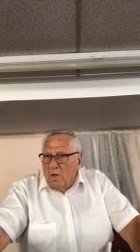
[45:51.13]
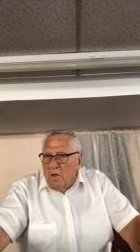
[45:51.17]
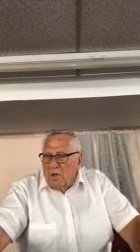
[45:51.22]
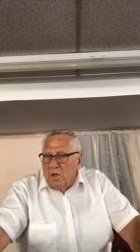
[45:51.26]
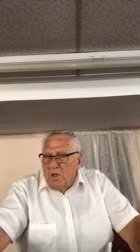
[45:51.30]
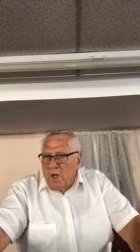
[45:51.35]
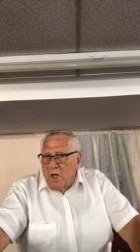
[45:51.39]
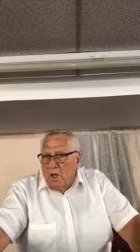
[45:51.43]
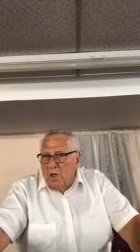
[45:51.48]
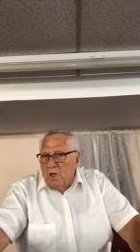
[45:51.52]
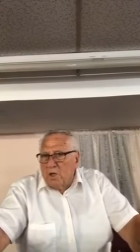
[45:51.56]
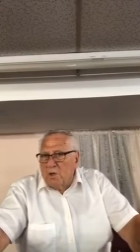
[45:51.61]
You
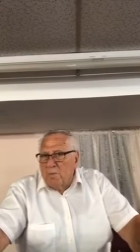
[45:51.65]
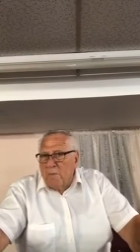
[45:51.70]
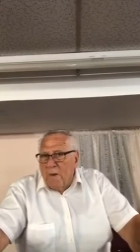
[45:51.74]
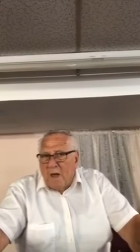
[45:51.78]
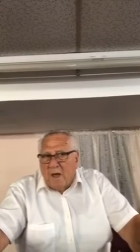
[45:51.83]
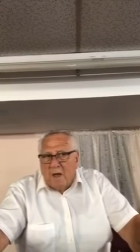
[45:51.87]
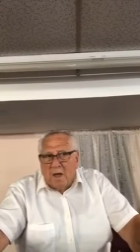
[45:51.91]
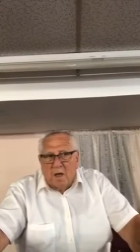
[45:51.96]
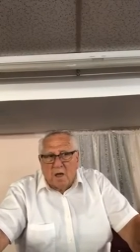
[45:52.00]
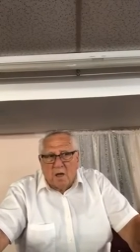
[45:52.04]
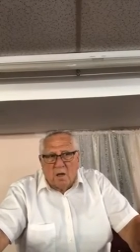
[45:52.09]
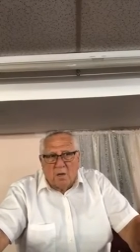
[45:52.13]
say you're
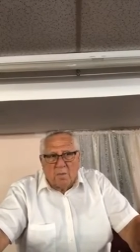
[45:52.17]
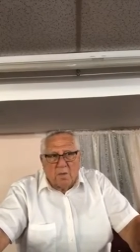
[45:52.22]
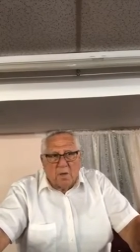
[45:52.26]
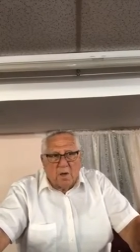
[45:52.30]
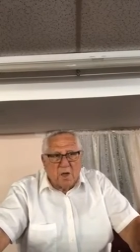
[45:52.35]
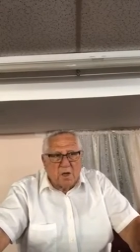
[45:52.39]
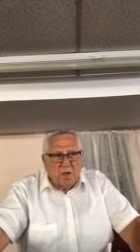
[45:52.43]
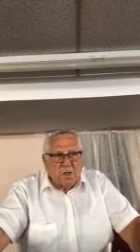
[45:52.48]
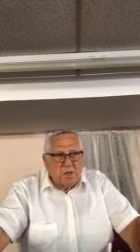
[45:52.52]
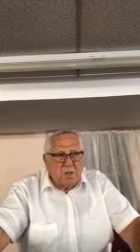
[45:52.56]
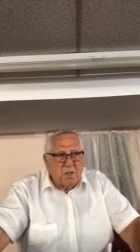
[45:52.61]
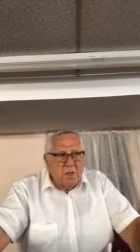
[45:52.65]
spanking them
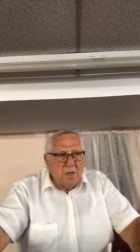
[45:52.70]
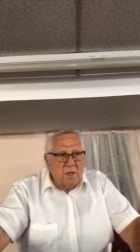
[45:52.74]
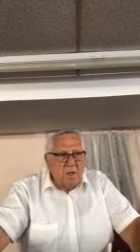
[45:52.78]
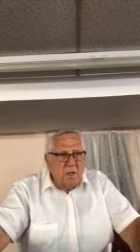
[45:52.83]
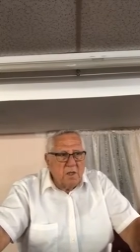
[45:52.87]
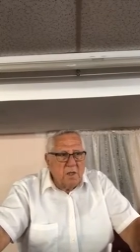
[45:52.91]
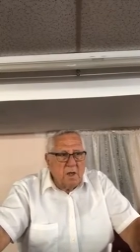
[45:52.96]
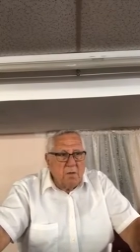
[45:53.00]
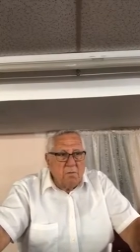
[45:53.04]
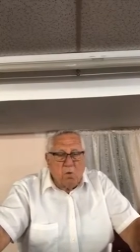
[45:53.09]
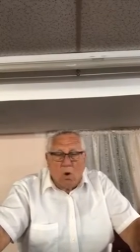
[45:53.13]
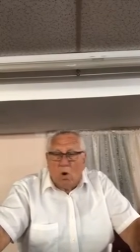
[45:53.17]
because
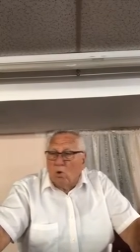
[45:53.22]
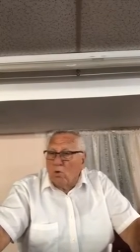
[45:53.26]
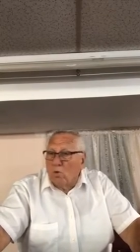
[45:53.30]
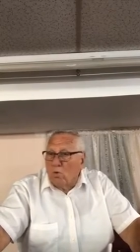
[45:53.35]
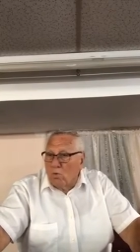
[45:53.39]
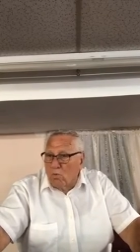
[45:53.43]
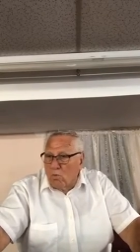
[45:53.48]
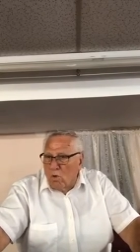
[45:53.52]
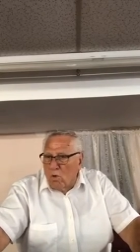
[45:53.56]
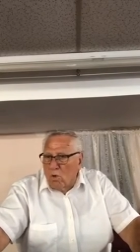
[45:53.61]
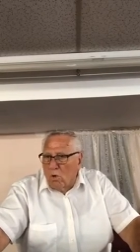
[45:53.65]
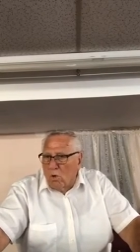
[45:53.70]
they broke
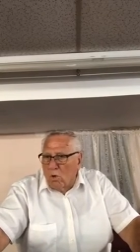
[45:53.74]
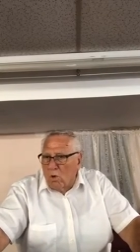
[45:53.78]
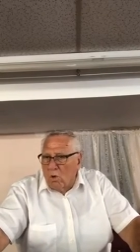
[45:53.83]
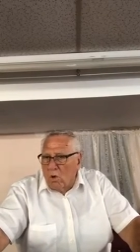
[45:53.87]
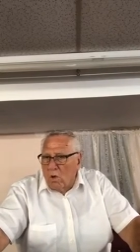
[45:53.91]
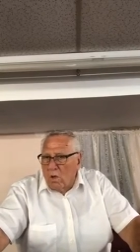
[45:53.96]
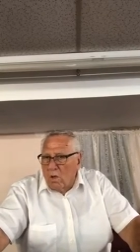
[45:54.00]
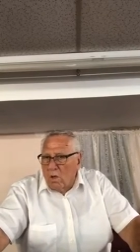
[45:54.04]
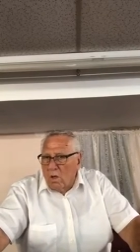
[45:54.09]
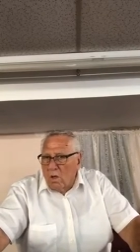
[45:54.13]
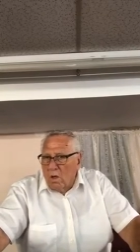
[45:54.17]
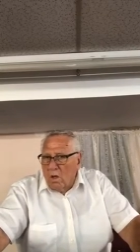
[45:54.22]
the rule,
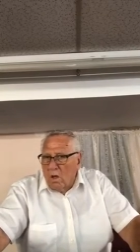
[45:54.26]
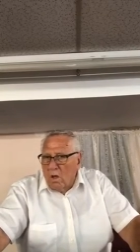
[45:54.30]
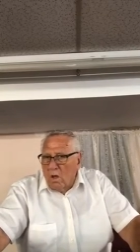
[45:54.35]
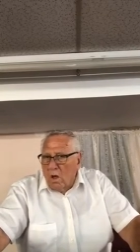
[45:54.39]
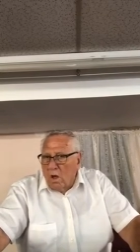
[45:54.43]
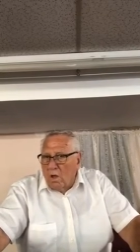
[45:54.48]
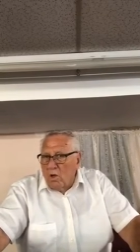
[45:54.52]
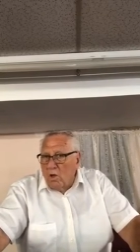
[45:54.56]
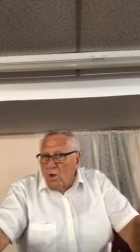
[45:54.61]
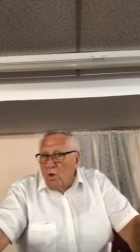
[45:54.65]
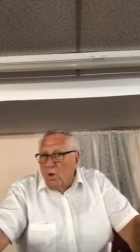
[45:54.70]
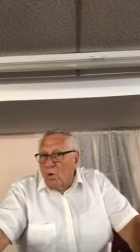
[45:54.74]

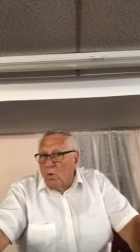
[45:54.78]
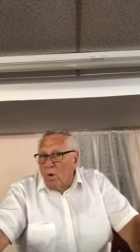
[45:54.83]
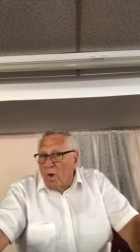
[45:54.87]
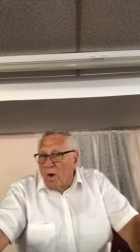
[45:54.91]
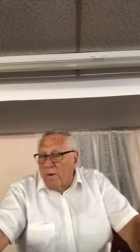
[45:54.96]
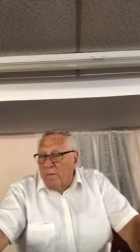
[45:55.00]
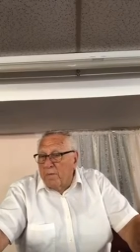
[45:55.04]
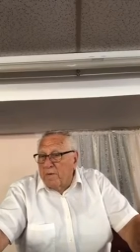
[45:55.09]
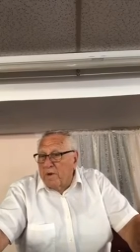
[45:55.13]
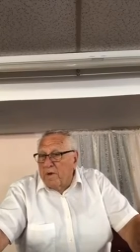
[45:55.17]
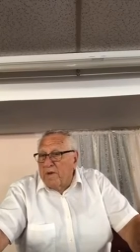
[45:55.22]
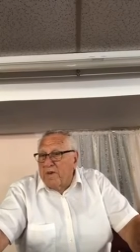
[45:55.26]
and you don't
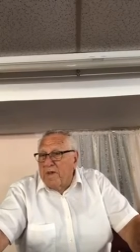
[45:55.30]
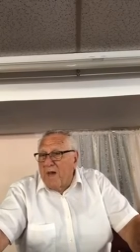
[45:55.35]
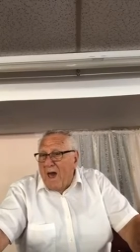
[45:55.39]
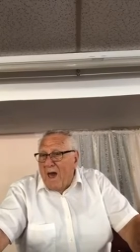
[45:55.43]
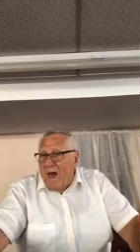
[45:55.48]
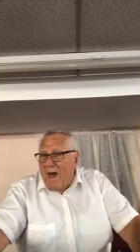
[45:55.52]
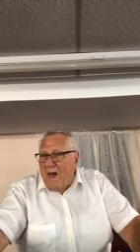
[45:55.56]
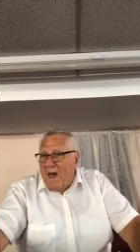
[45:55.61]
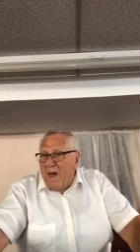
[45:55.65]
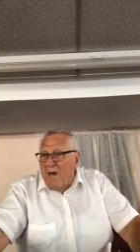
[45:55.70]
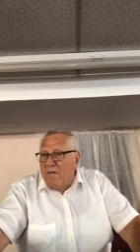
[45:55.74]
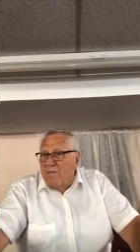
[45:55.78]
want them to
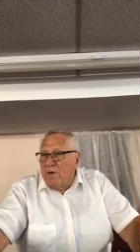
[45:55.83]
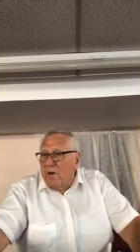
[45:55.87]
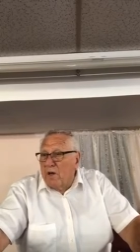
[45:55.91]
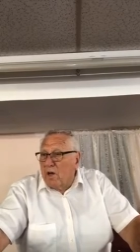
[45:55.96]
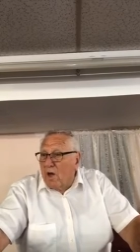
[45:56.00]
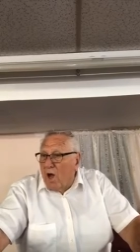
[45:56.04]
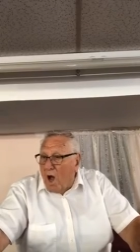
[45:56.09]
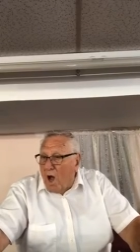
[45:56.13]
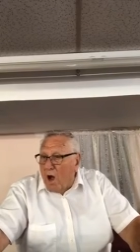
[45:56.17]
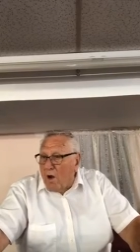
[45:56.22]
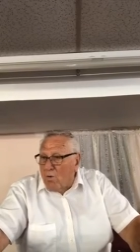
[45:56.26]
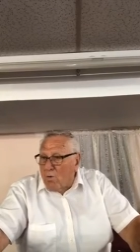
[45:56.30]
die having a
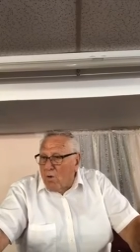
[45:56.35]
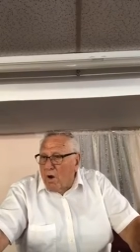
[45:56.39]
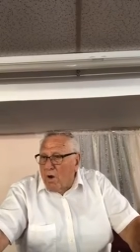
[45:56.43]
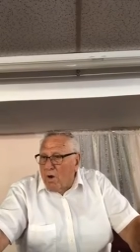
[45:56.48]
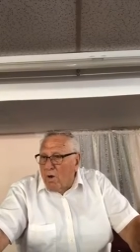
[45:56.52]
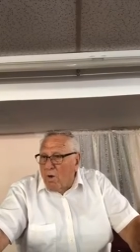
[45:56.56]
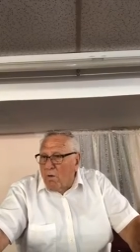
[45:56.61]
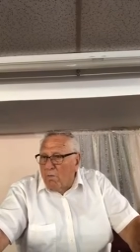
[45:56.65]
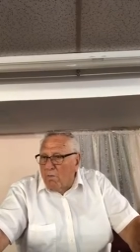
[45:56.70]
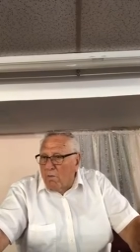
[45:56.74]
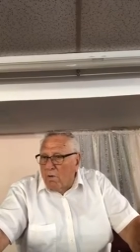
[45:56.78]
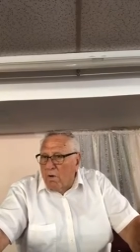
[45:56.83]
car
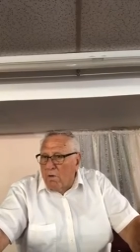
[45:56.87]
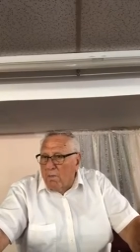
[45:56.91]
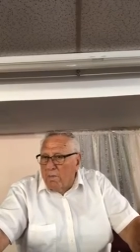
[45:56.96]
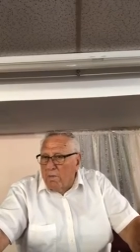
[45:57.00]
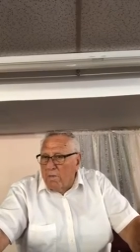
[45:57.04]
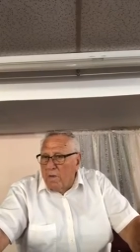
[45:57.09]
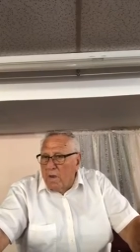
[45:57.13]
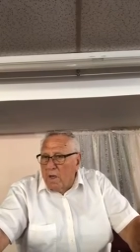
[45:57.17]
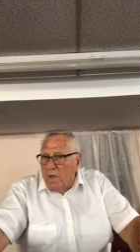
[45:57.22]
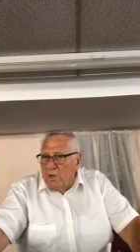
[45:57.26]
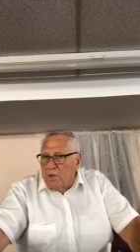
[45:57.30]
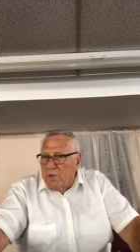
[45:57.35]
run over them,
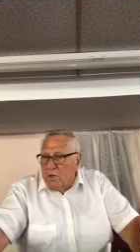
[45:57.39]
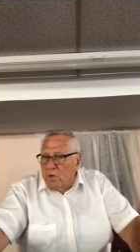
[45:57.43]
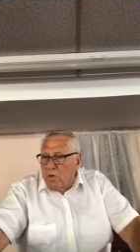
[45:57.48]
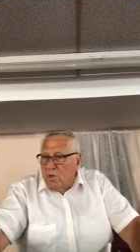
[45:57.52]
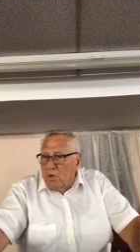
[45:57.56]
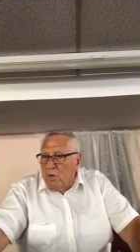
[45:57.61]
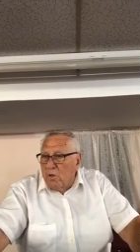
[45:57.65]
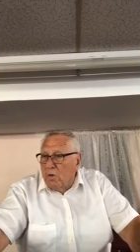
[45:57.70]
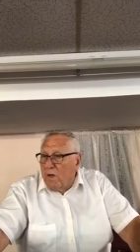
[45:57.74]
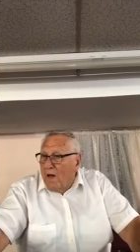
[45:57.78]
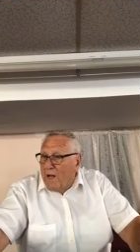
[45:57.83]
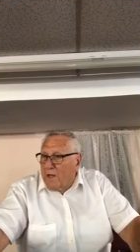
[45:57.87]
and so
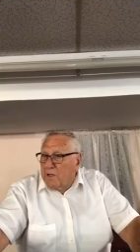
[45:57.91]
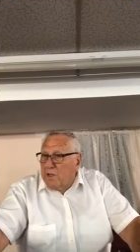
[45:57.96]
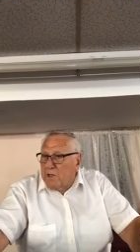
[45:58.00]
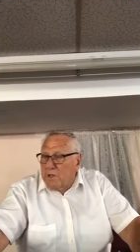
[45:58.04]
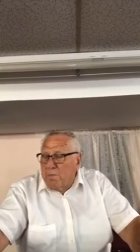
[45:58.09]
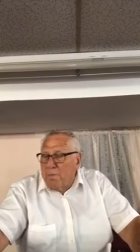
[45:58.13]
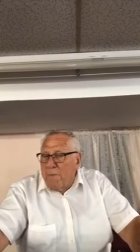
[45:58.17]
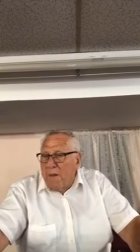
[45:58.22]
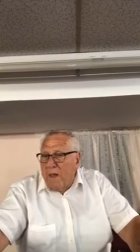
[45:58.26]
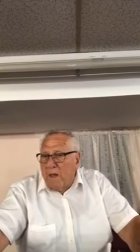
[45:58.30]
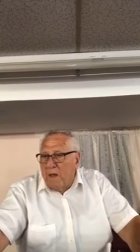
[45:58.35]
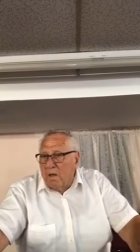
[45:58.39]
you got to
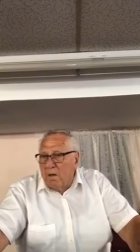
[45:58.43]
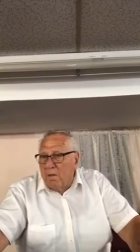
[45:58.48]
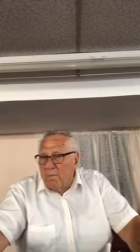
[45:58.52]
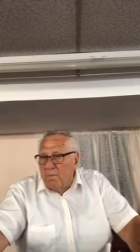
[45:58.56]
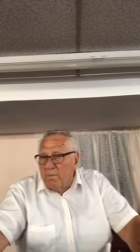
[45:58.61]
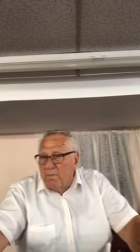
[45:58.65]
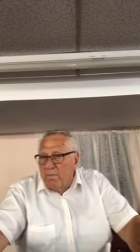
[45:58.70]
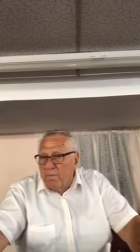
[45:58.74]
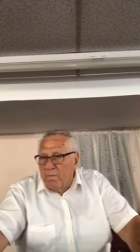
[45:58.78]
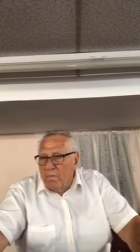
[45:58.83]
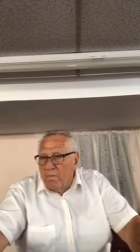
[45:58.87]
spank them.